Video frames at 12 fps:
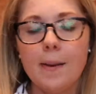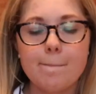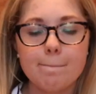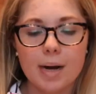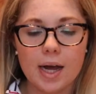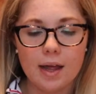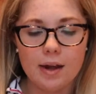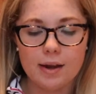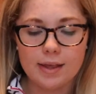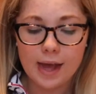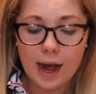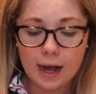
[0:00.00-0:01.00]
But
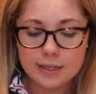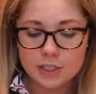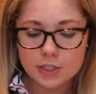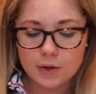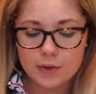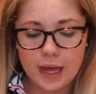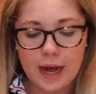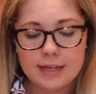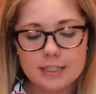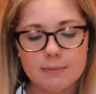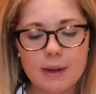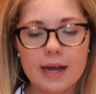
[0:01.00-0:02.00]
yeah, so that
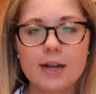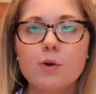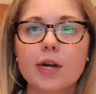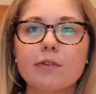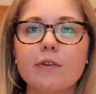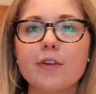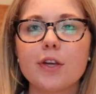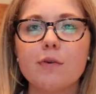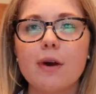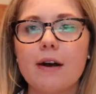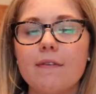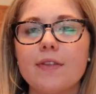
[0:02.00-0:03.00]
is my quick
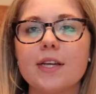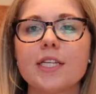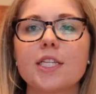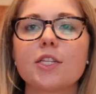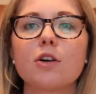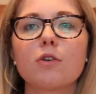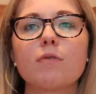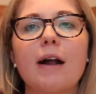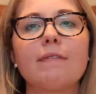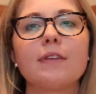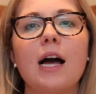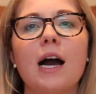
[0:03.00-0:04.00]
review of this
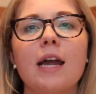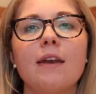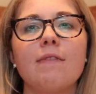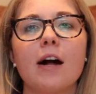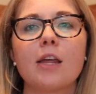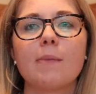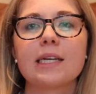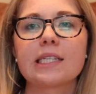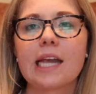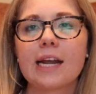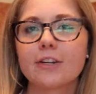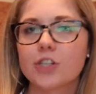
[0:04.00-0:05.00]
Revlon
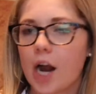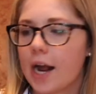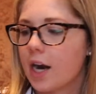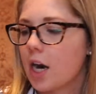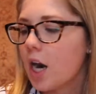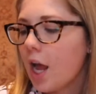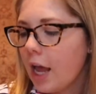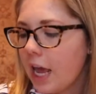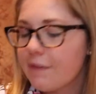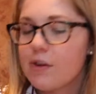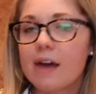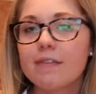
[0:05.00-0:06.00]
volumizing hair dryer.
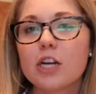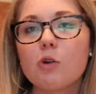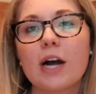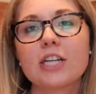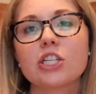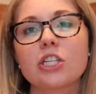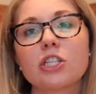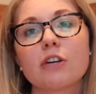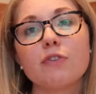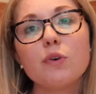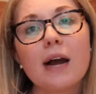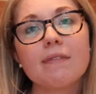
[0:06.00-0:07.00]
If you have any questions, or
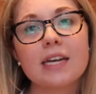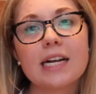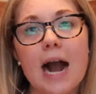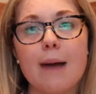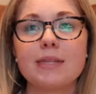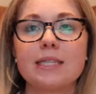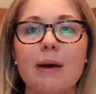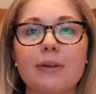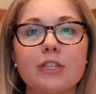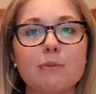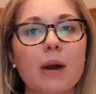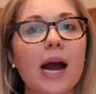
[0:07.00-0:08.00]
if you have any comments
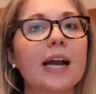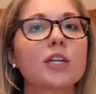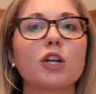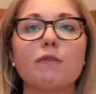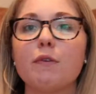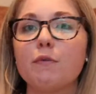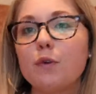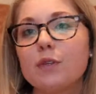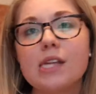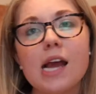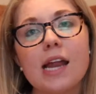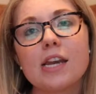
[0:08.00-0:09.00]
about this product, or if you've
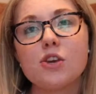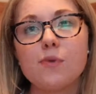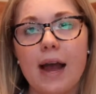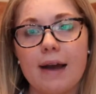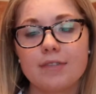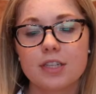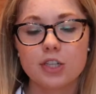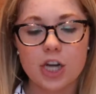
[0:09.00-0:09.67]
used it and you have